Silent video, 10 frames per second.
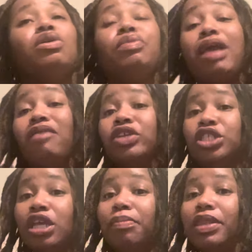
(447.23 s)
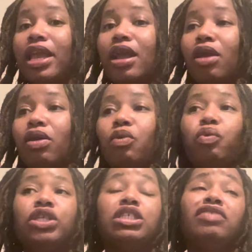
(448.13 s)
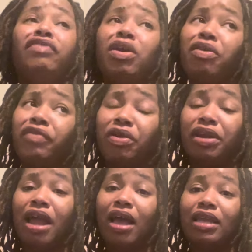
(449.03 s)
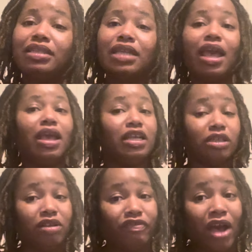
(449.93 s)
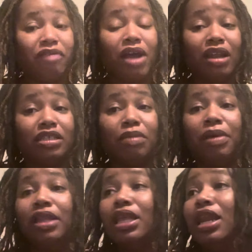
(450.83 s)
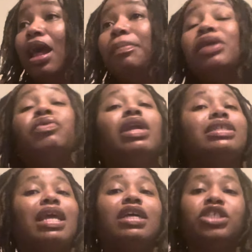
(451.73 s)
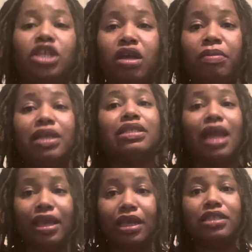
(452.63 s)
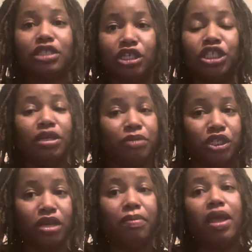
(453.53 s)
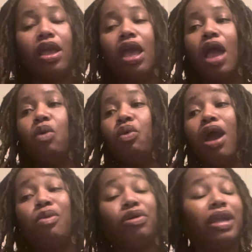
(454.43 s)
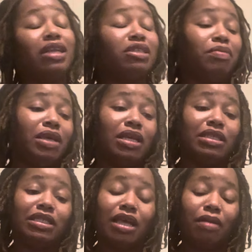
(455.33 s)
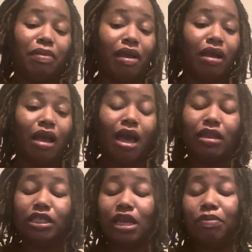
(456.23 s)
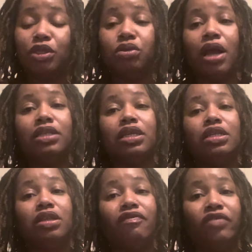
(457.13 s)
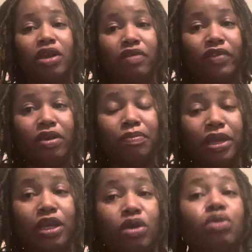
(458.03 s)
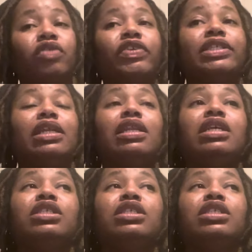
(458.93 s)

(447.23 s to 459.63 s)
We have a gym there, which is very, very nice. It's only $5 a month. And I mean, when I say a gym, it's like, it's the gym. Where I work at, to me, it is set up like a college campus, you guys. It is a very, very big, huge facility.